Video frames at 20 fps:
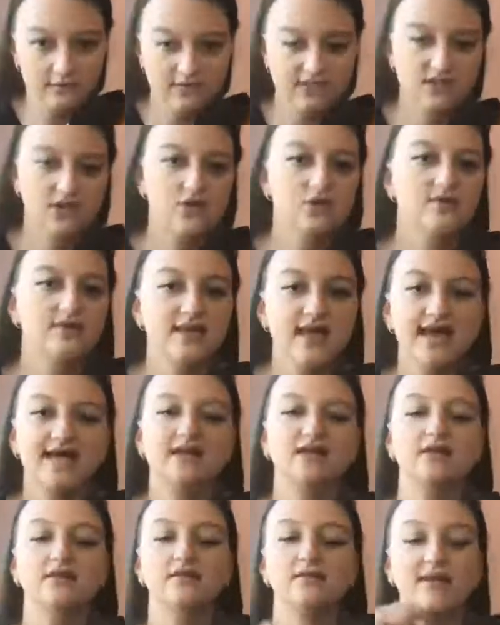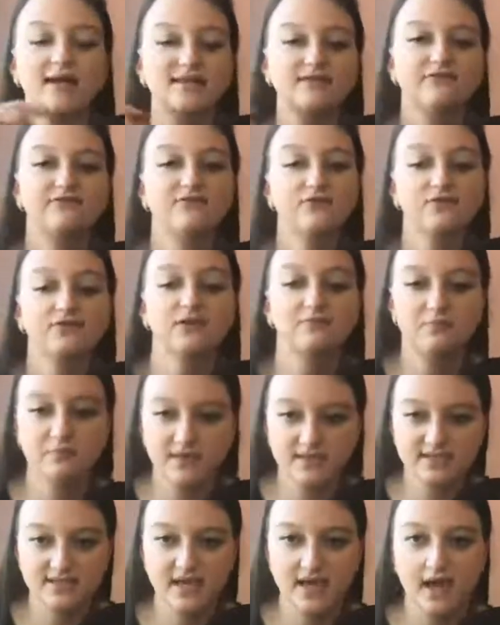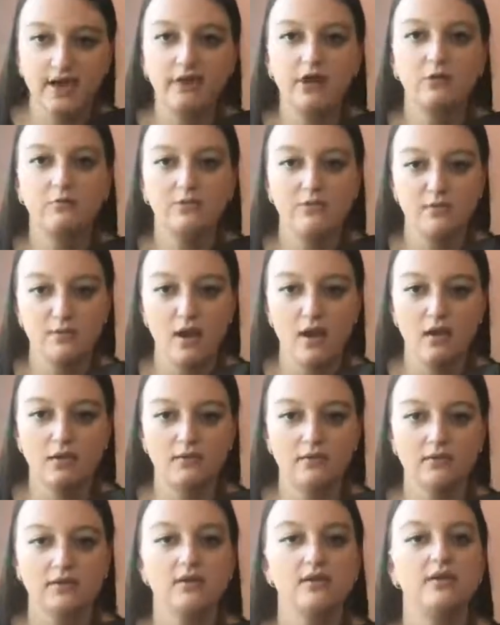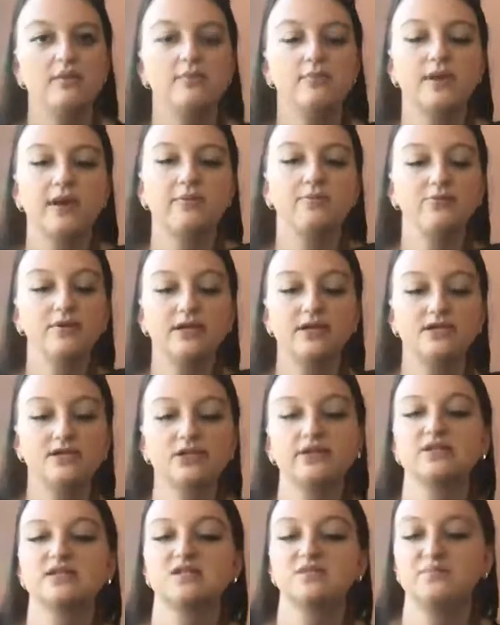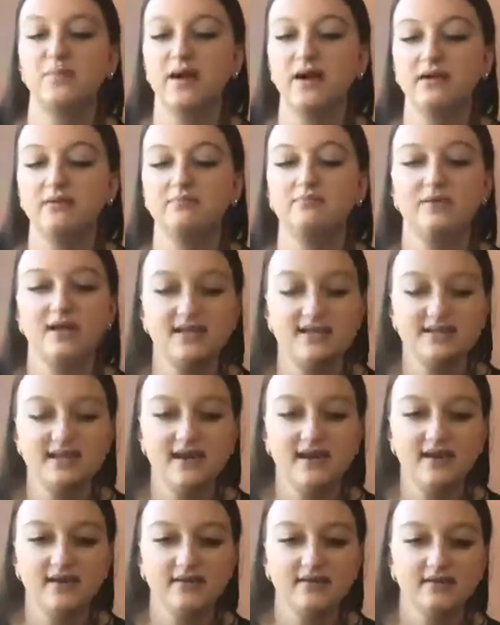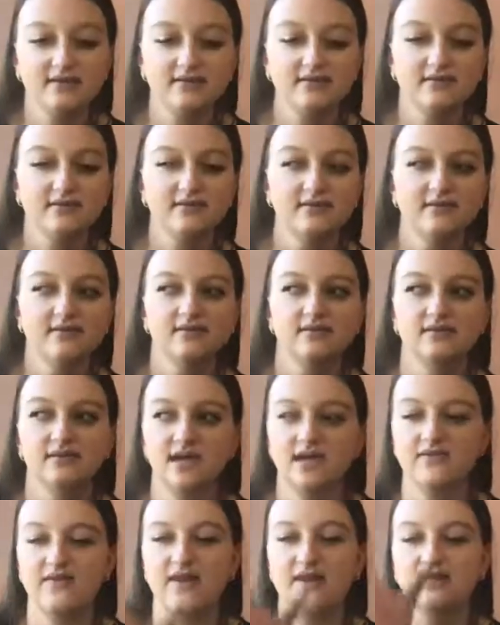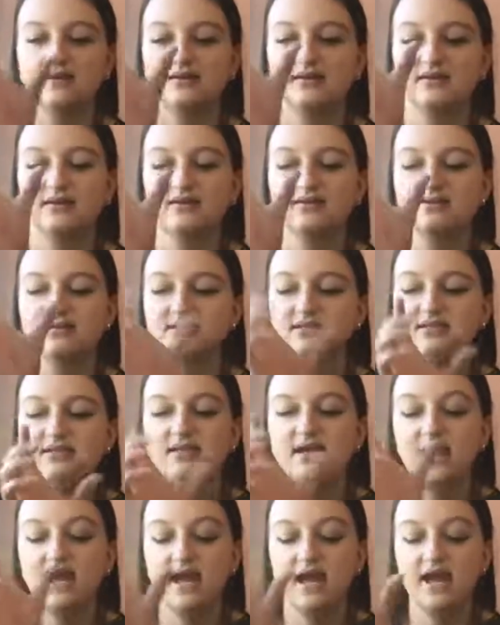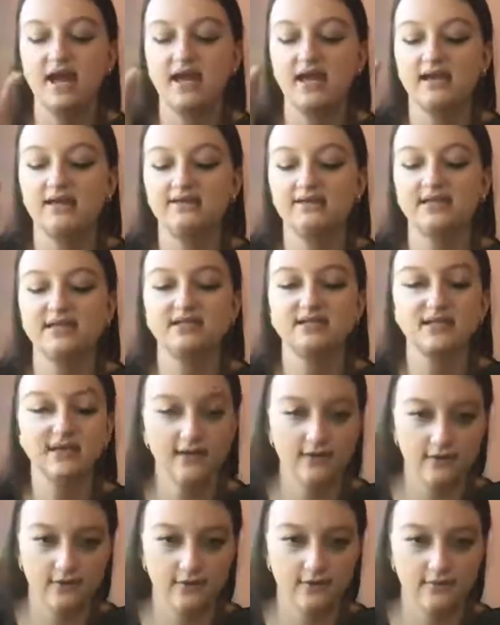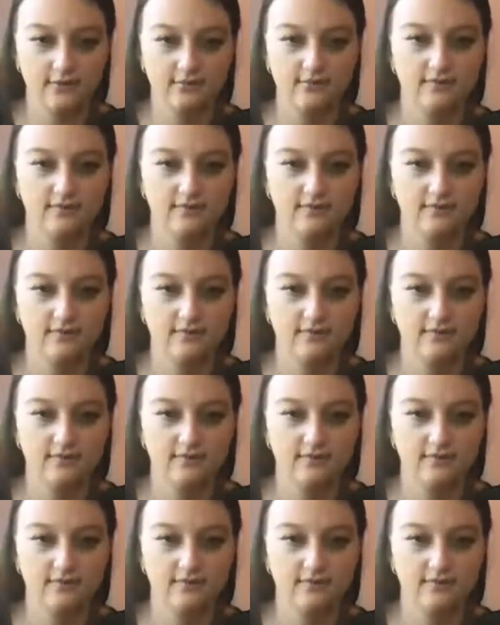So like the food, the pizza. I could be wrong, but I'm pretty sure it's spelled pizza and then C-A-T-T-O.